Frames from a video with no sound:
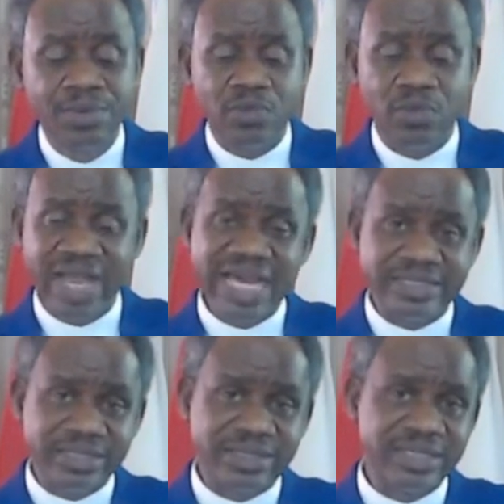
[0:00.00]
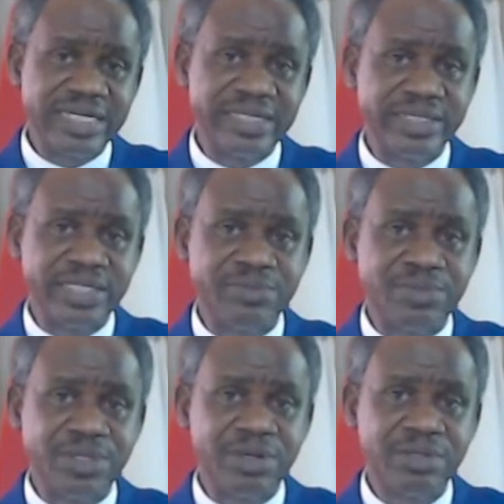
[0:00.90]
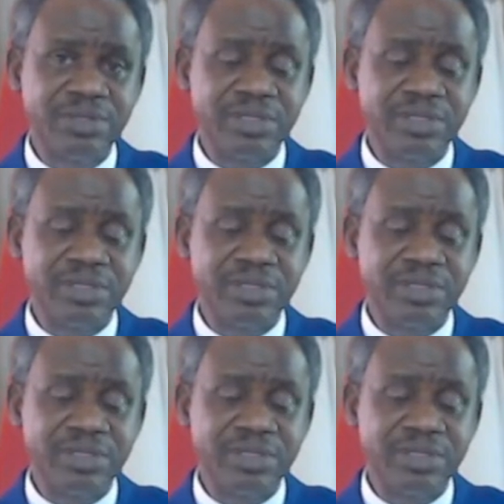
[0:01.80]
Where it is read in the scripture,